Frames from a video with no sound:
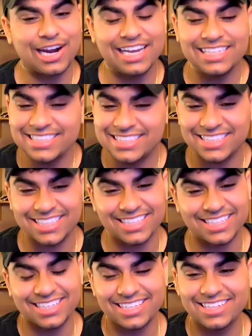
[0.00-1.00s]
that was like the
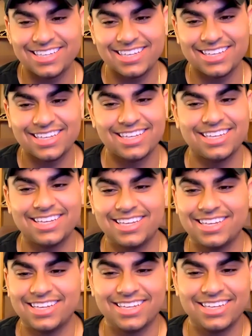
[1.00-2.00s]
most random shit
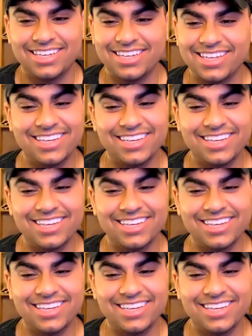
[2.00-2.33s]
that's happened in